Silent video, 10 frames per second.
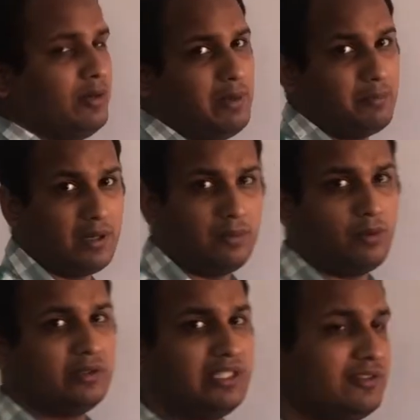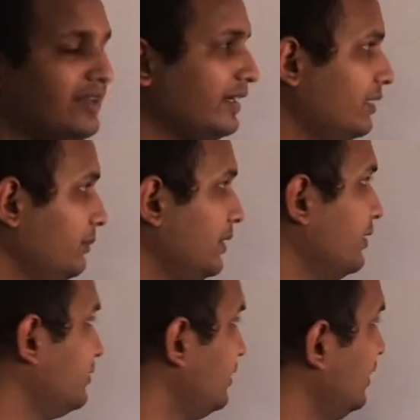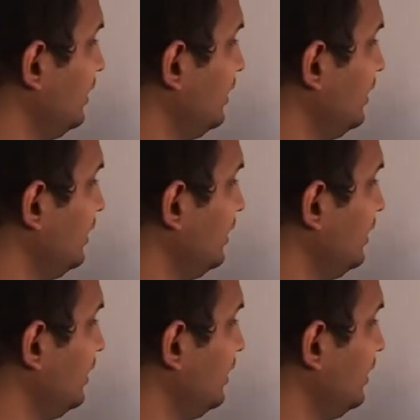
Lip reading: remember about these spherical mirrors.